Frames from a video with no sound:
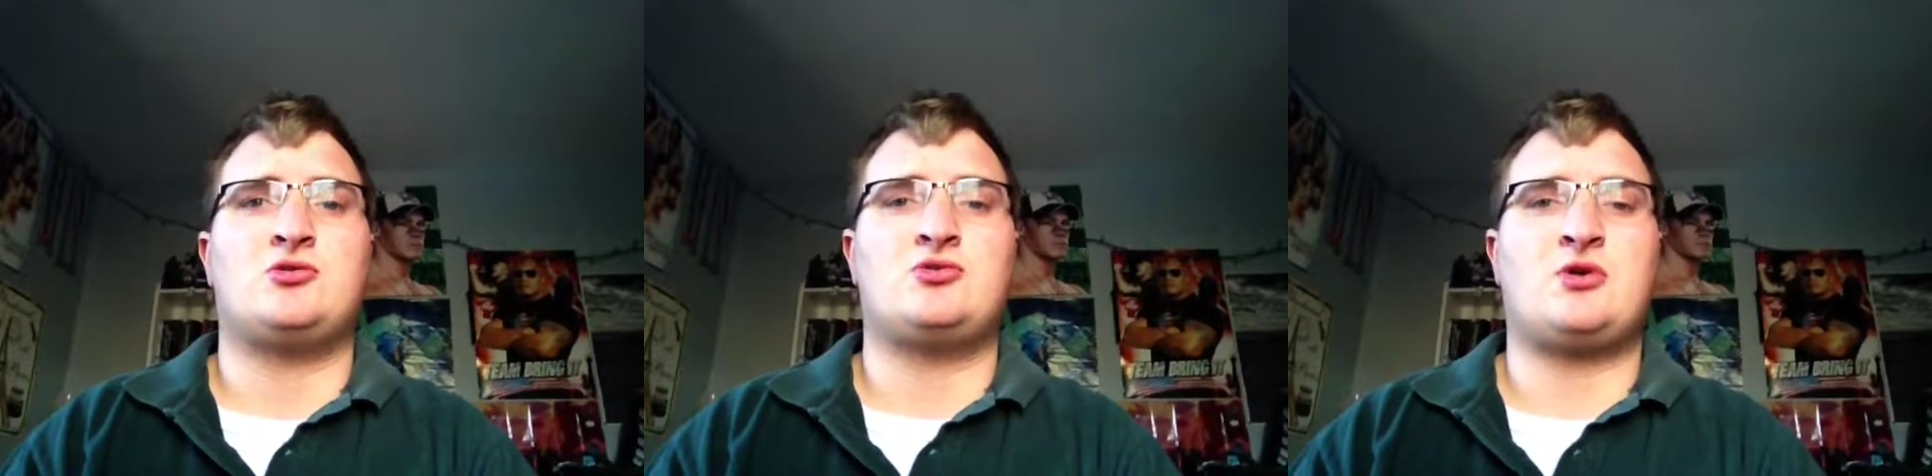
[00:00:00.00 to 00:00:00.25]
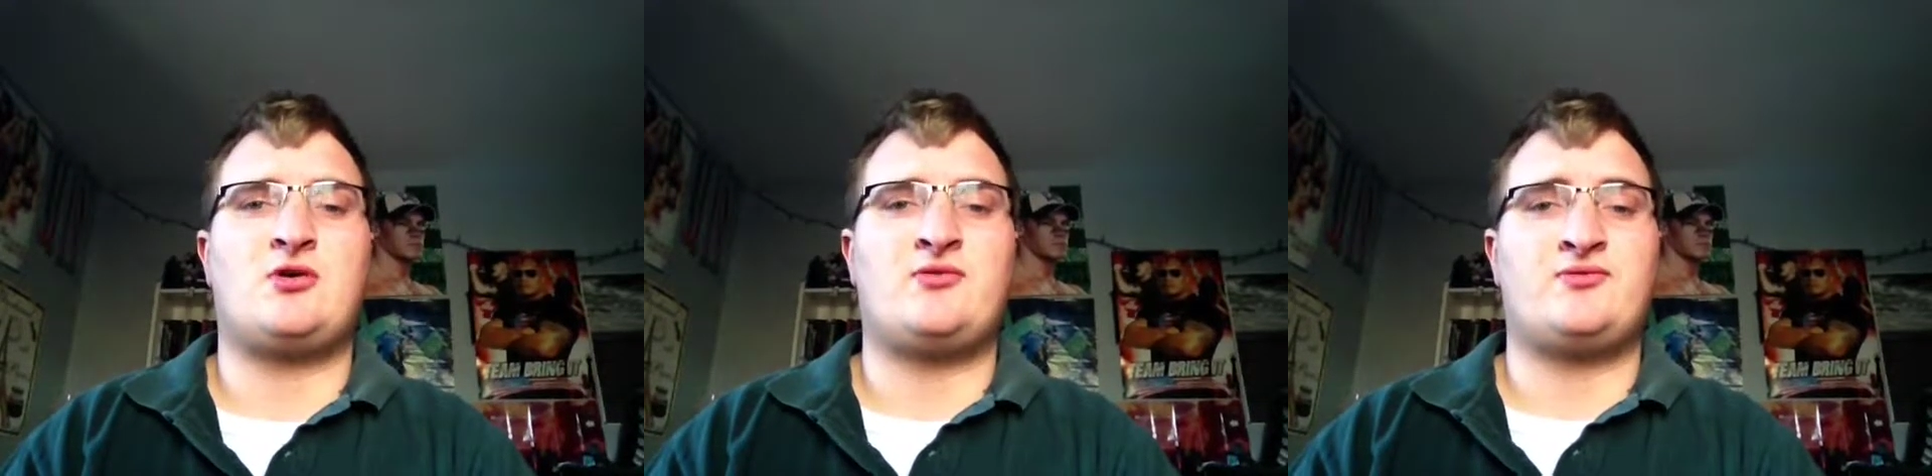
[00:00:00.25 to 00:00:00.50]

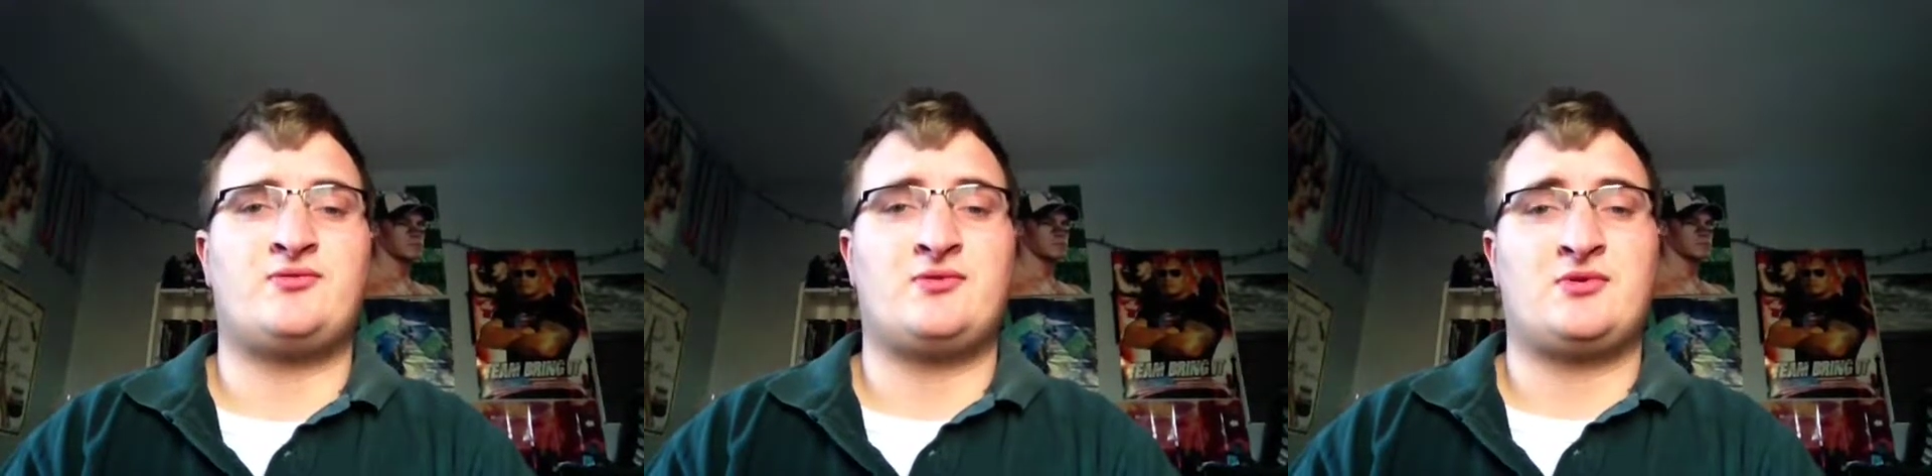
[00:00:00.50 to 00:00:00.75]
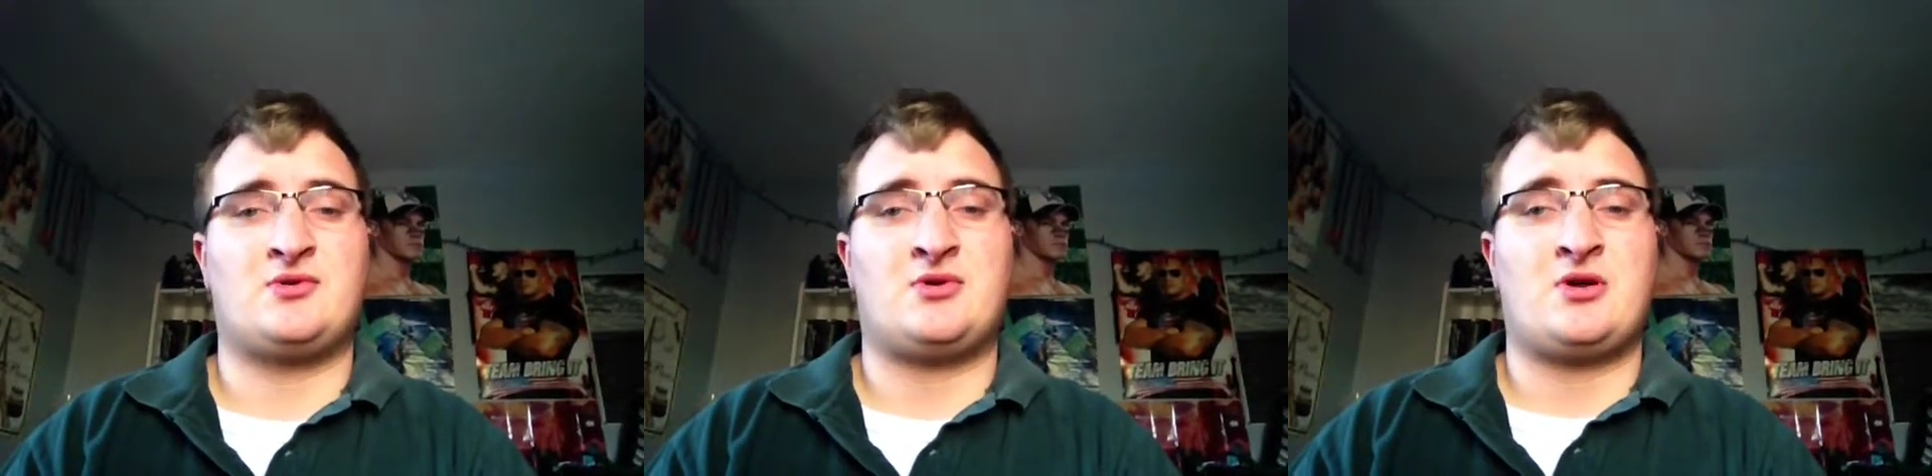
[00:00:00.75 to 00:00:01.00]
12
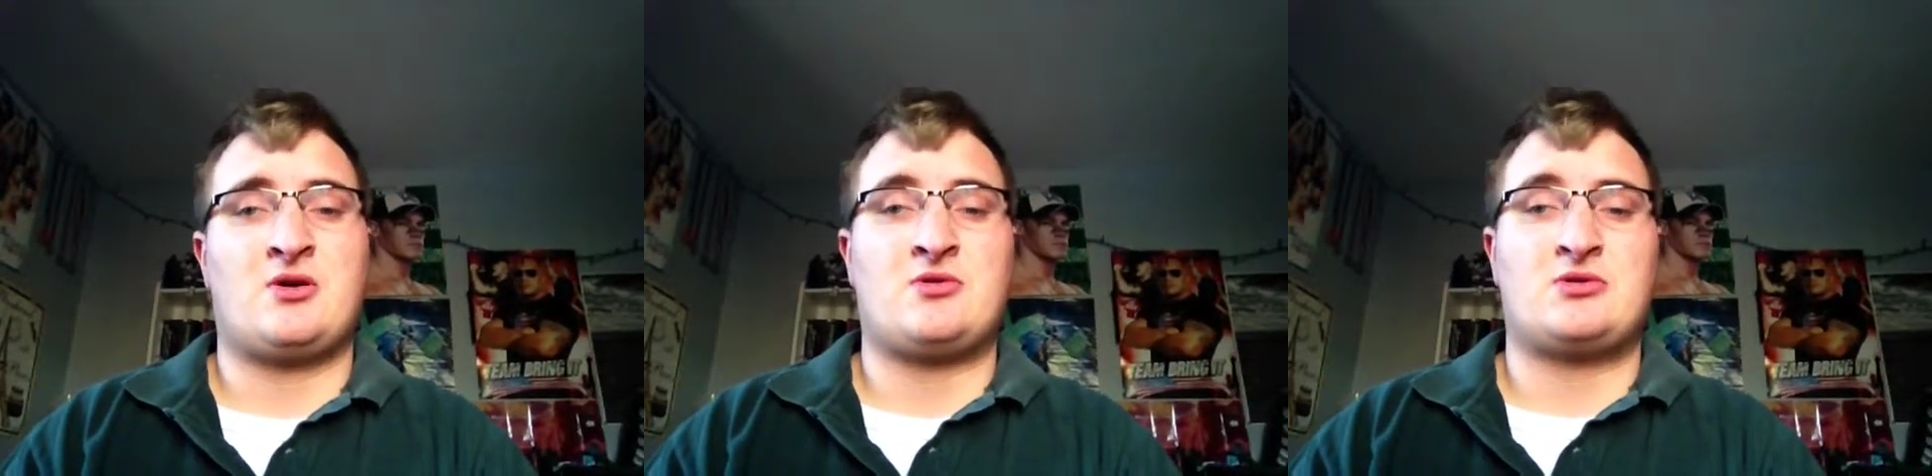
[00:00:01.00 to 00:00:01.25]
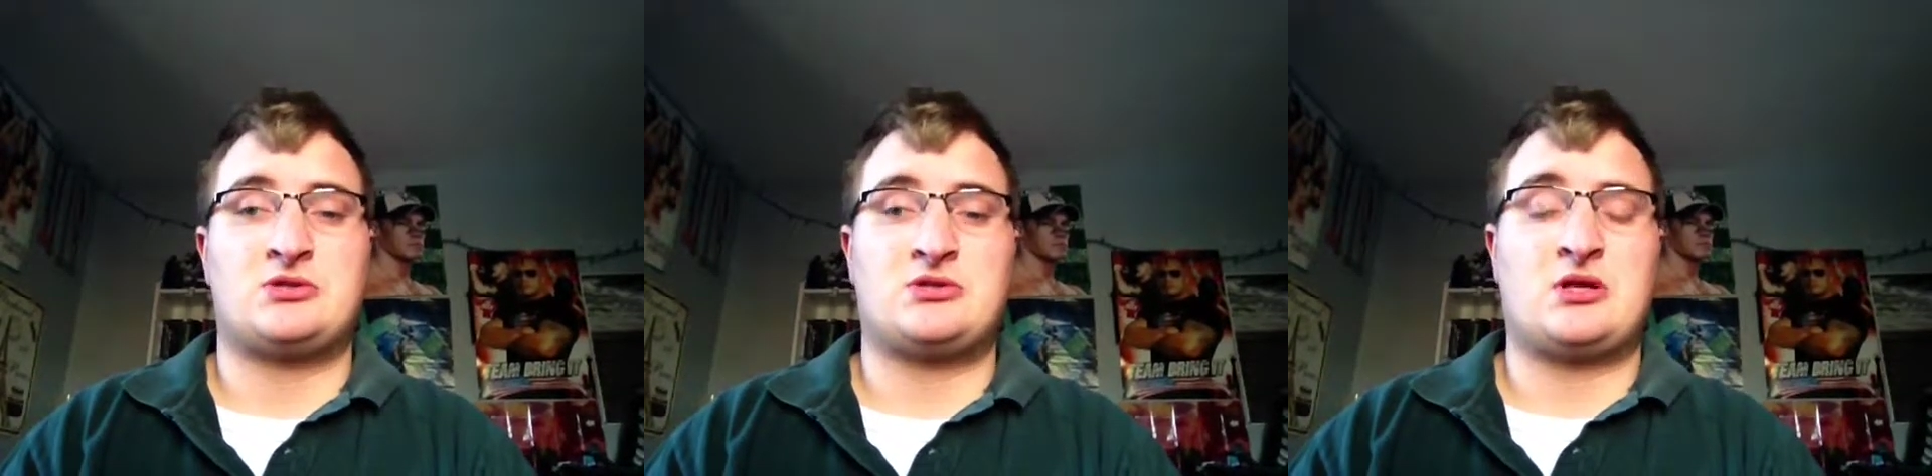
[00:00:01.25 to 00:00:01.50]

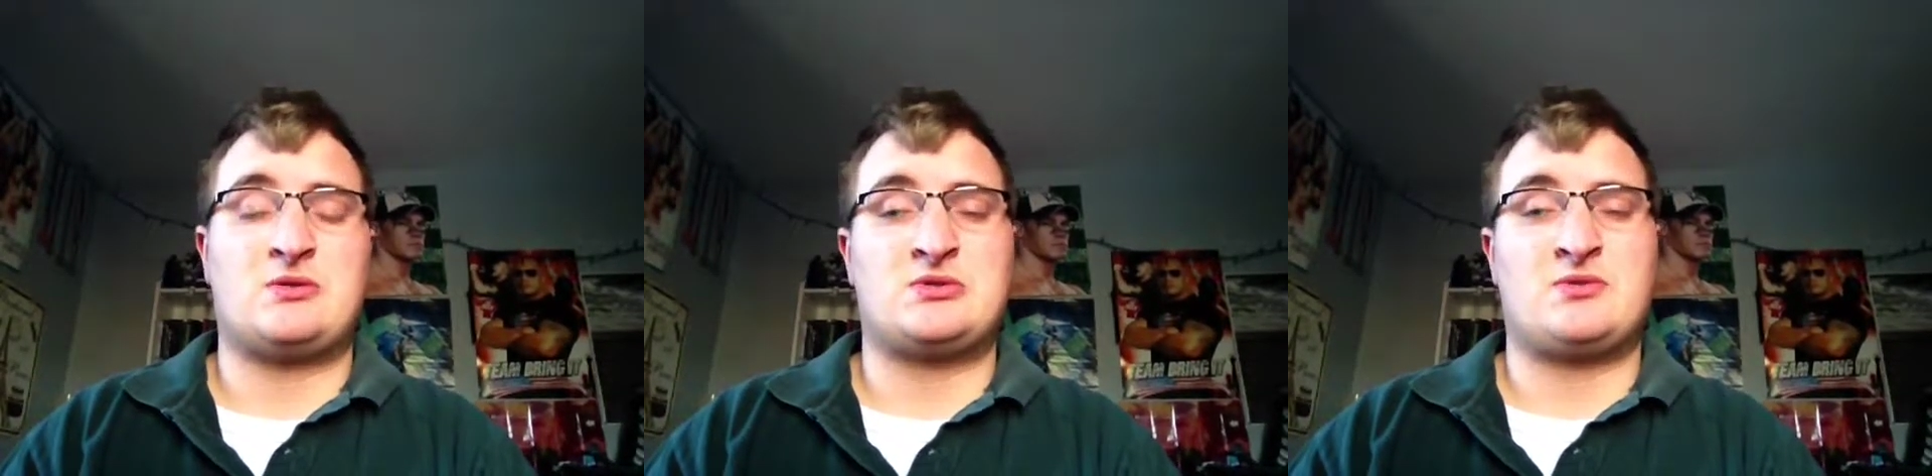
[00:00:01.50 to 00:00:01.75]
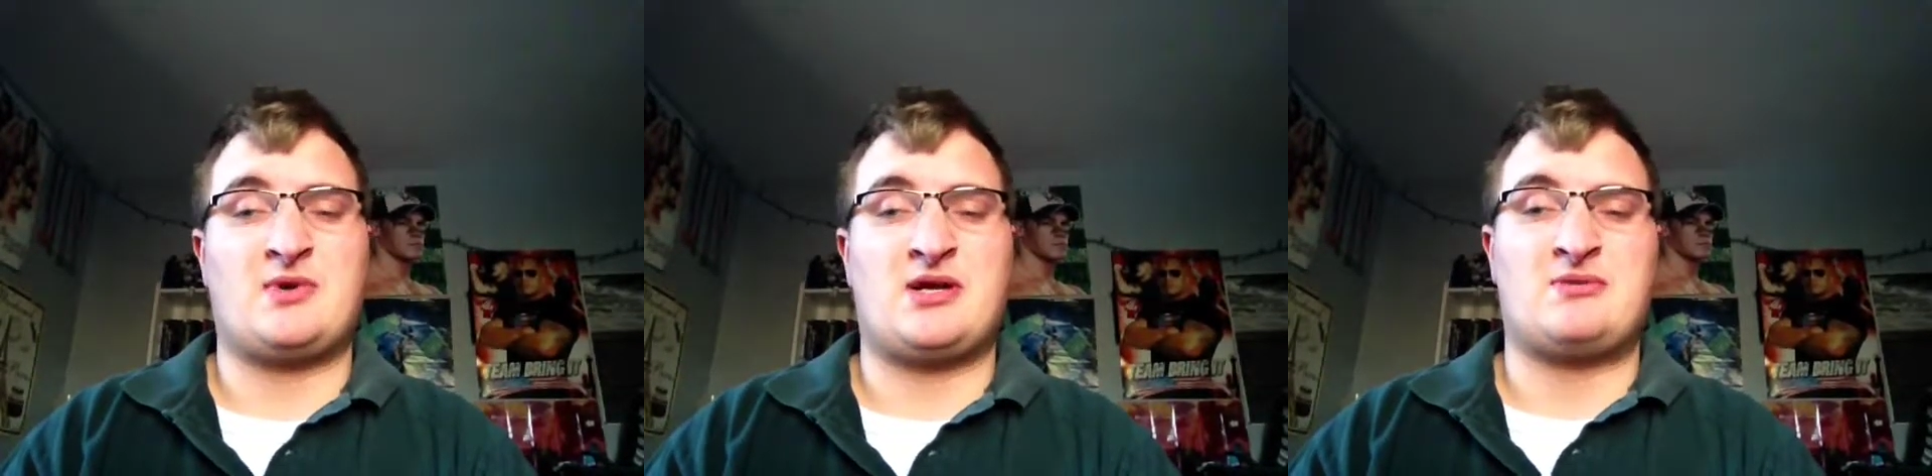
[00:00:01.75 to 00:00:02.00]
steps
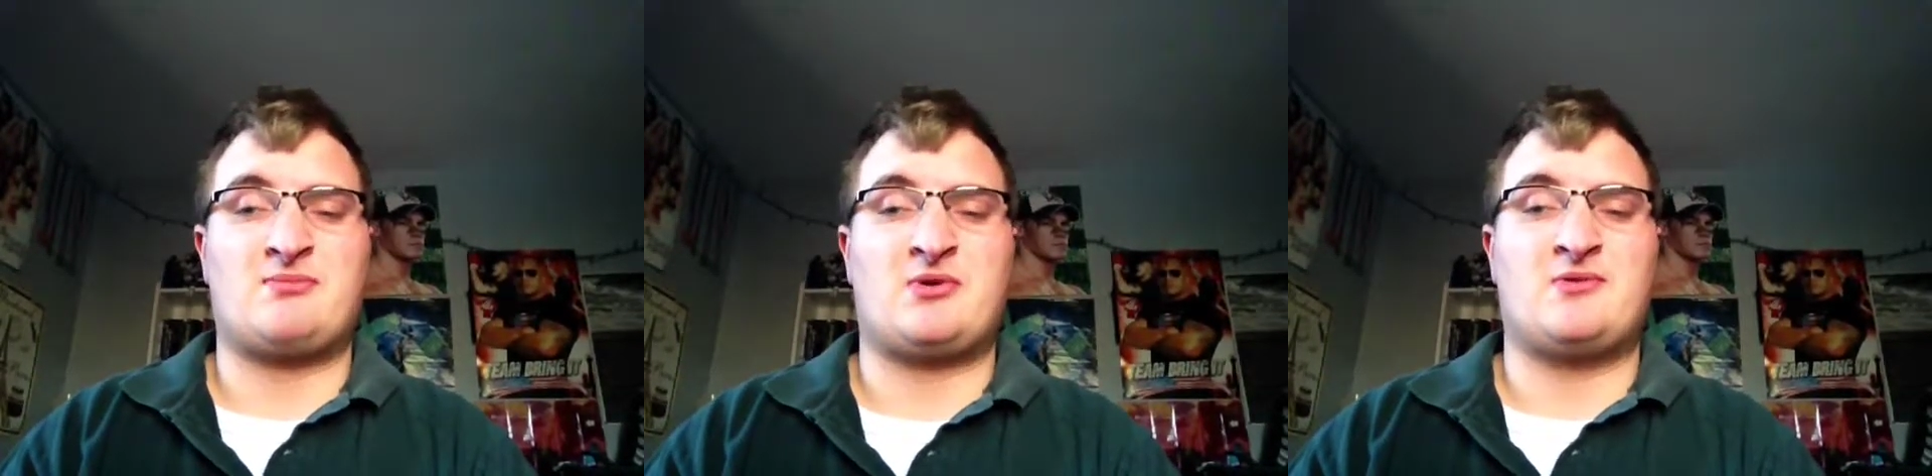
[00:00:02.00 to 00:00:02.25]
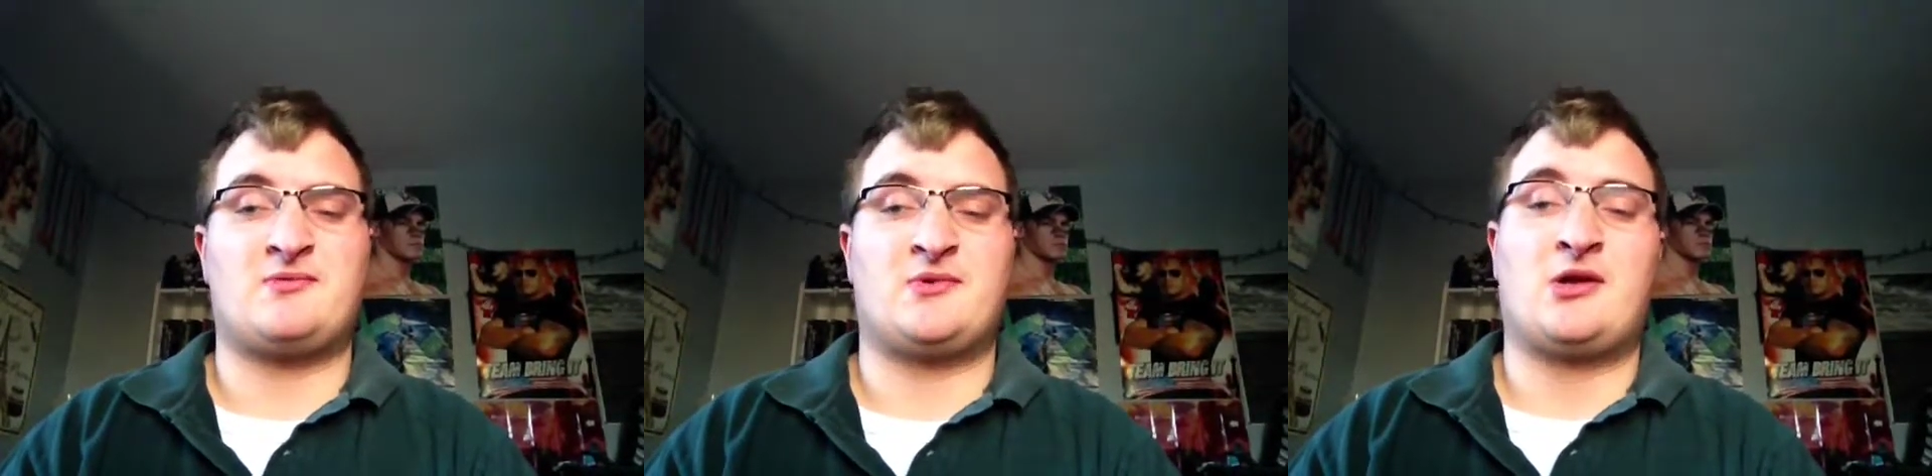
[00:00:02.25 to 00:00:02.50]
away
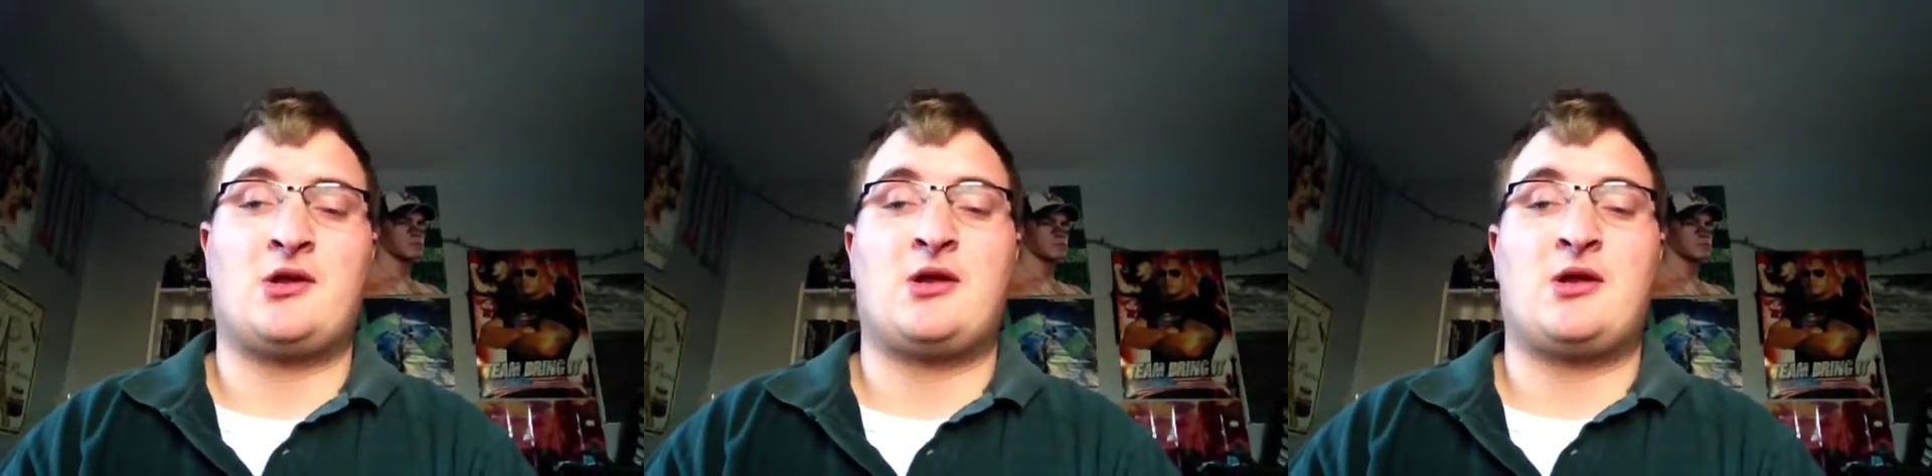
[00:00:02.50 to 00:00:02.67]
from